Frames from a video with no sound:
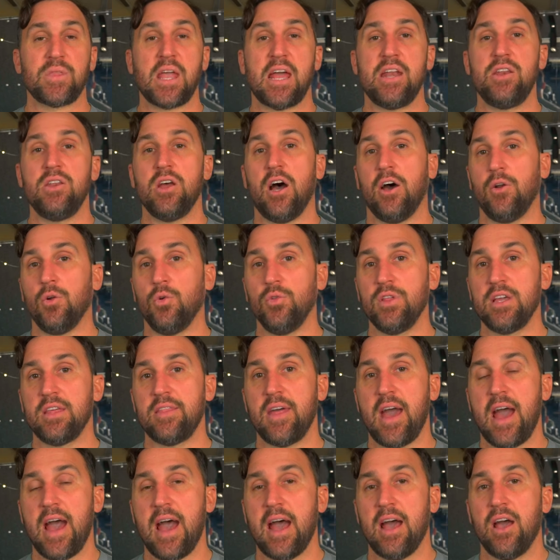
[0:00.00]
And not only
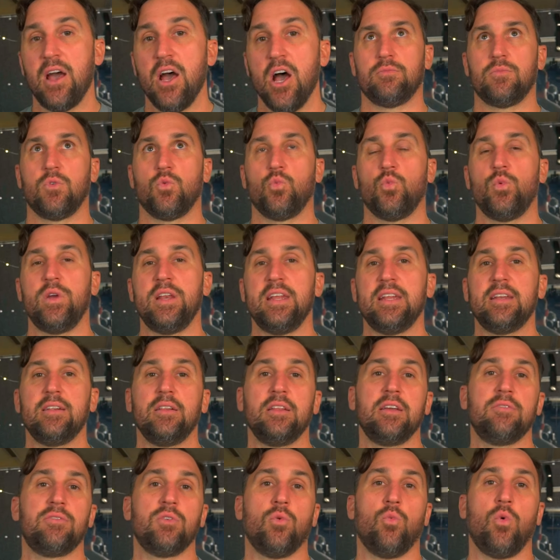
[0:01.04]
that, we need to
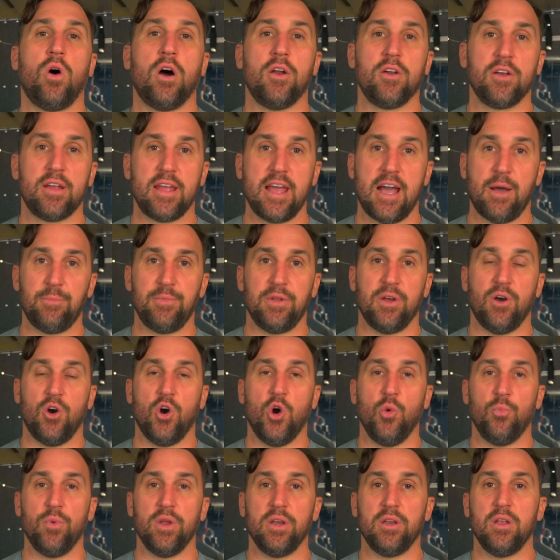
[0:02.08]
leave the water cabinet
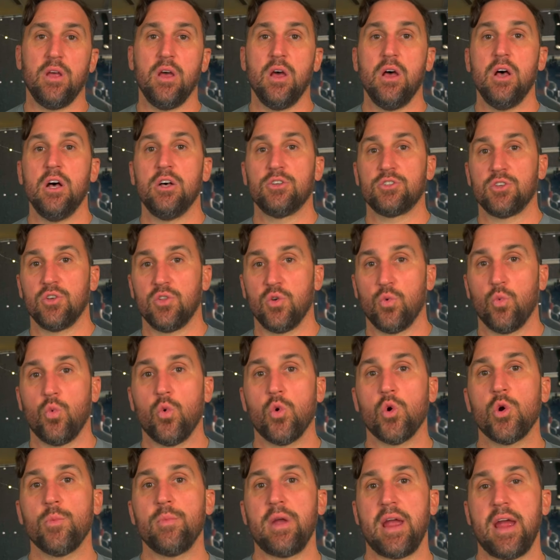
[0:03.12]
open so the
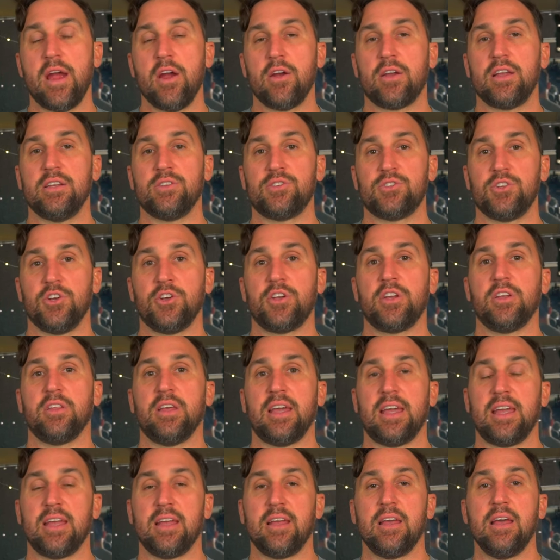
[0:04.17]
warm air can
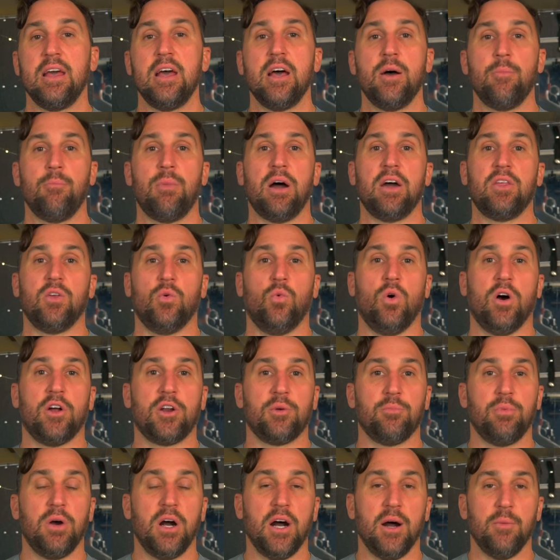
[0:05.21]
circulate by the water
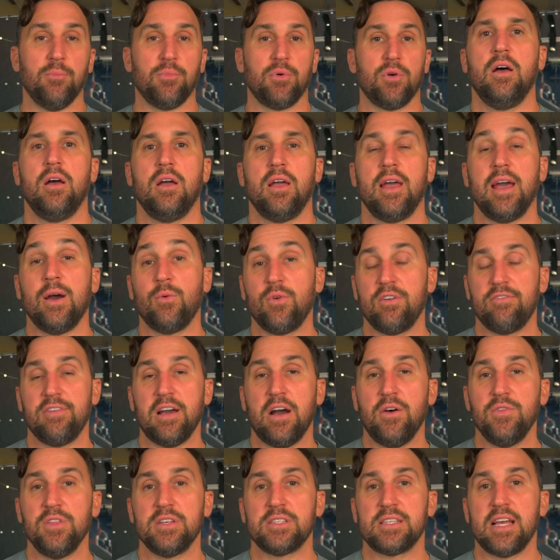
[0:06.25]
pump. And we
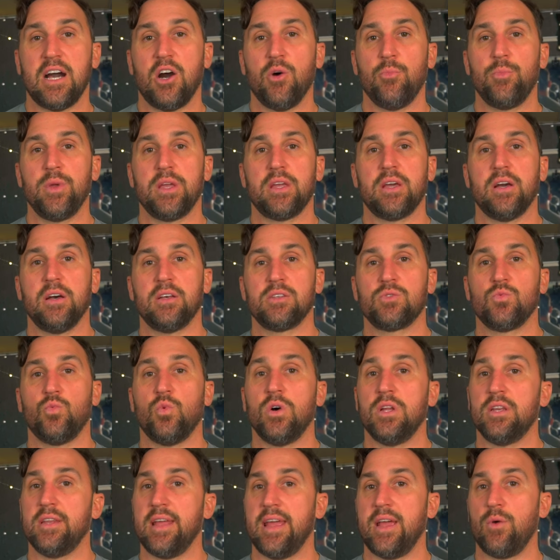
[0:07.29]
found this out because
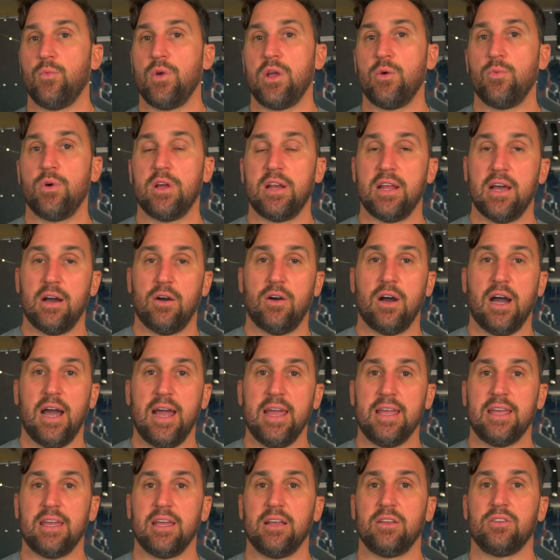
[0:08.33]
one day we went out
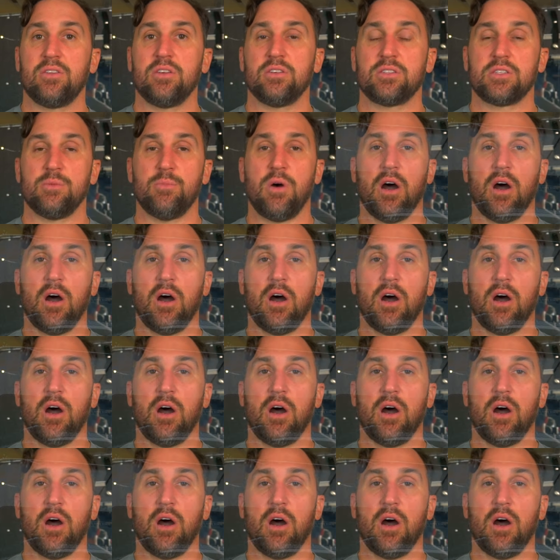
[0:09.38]
hiking to some